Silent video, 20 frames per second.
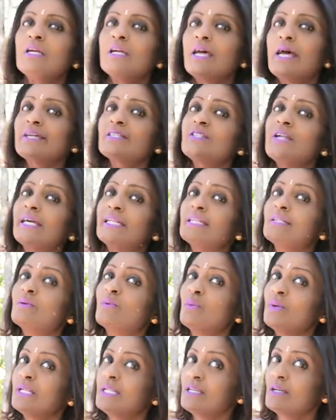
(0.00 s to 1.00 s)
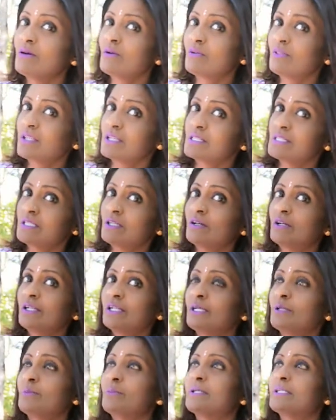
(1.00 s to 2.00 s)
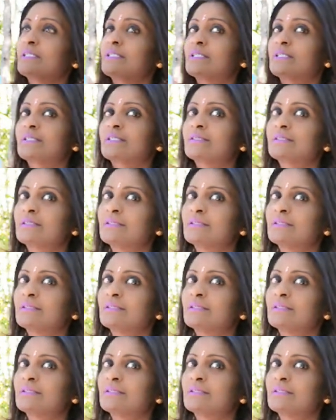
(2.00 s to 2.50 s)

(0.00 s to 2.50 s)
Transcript: actually I did a video on this earlier, but